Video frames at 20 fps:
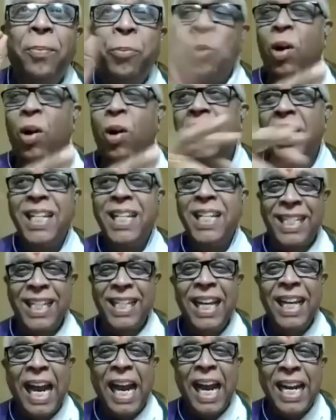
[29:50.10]
Purana
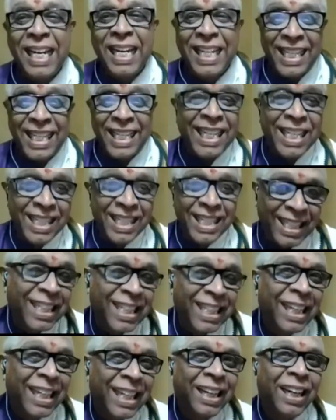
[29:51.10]
still had a
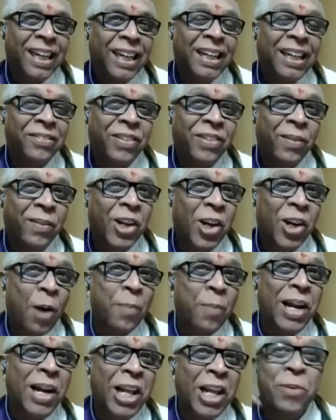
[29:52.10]
distance from the
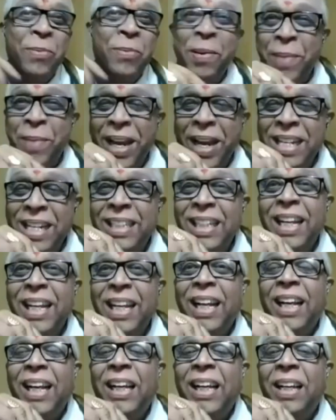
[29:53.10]
normal human beings.
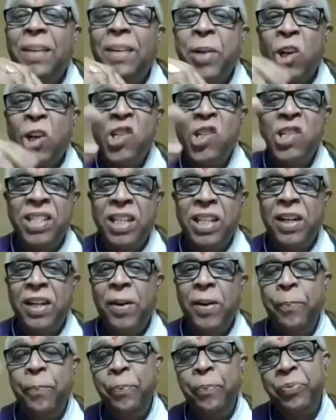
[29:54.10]
because
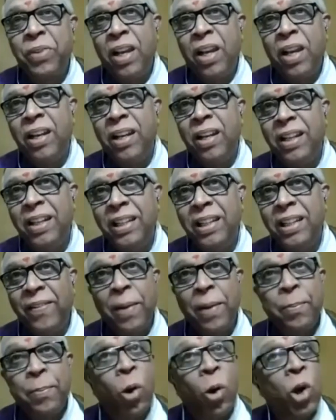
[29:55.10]
they
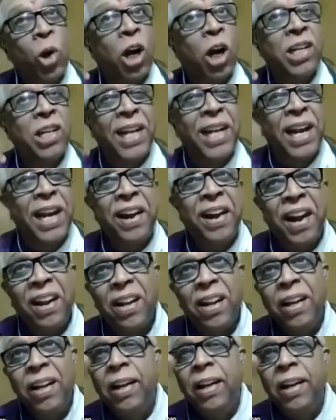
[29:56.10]
were more God-centric,